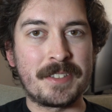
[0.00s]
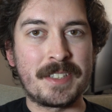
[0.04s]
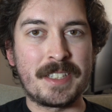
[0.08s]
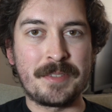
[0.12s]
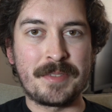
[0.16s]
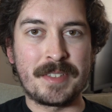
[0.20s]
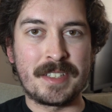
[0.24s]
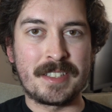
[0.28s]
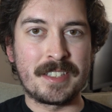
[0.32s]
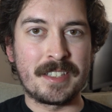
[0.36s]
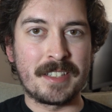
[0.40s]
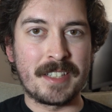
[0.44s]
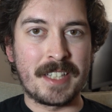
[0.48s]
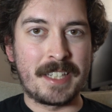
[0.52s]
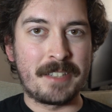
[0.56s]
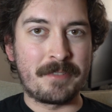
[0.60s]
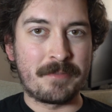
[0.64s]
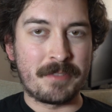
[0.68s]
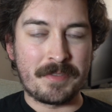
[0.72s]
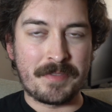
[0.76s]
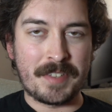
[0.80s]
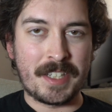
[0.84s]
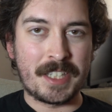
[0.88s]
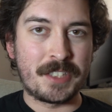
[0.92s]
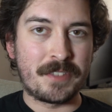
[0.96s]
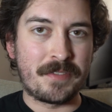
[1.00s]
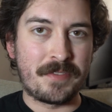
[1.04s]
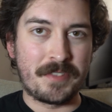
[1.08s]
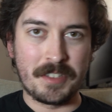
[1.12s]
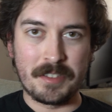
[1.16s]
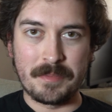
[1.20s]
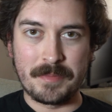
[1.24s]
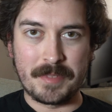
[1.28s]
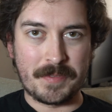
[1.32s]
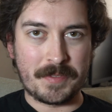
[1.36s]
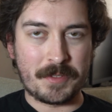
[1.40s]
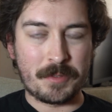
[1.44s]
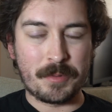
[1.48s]
even the late revenge
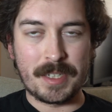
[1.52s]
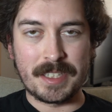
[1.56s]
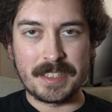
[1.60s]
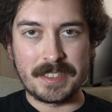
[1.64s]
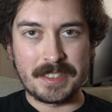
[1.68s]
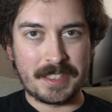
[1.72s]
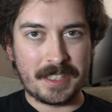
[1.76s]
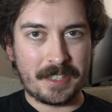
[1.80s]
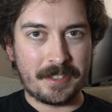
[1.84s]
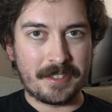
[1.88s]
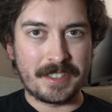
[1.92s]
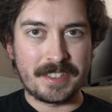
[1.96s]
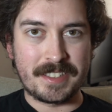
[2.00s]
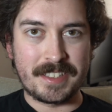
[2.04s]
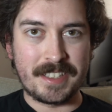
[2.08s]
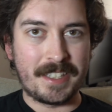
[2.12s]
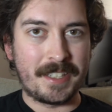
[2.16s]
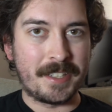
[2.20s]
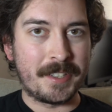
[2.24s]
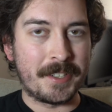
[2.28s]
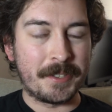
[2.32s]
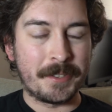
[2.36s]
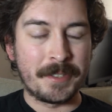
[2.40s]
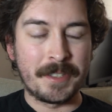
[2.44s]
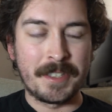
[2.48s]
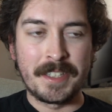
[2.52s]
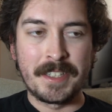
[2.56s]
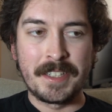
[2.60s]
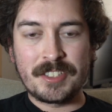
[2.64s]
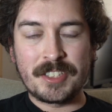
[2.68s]
films of Quentin Tarantino.